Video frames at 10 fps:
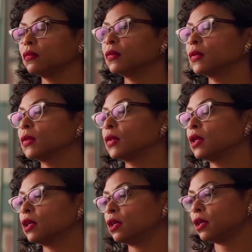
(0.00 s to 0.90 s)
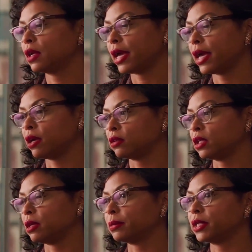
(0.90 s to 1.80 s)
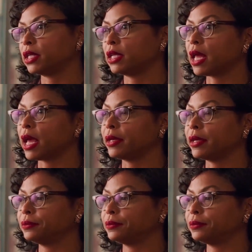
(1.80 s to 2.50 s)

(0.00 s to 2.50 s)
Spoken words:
Catherine said it was obtained through light.